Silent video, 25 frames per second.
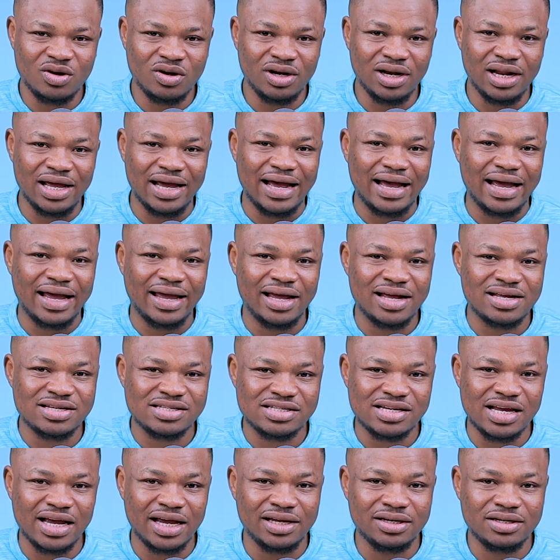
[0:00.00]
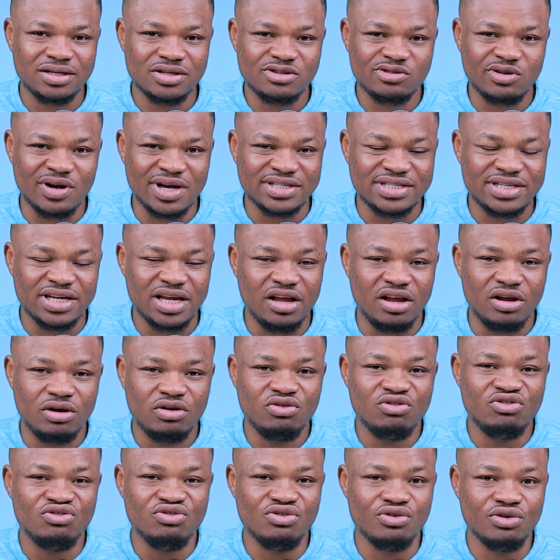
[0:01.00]
on the higher side. So I say
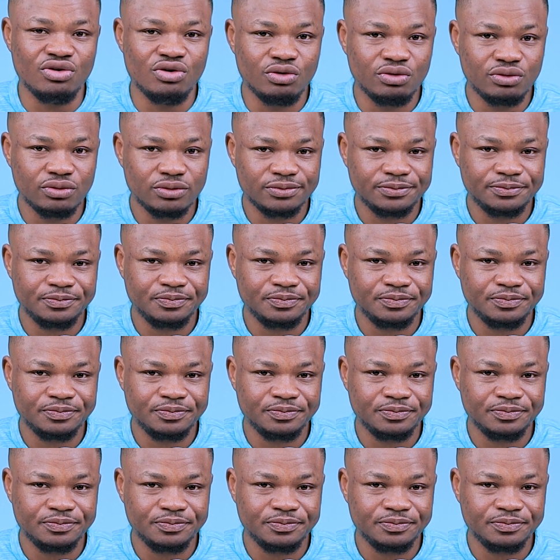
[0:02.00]
nyunu.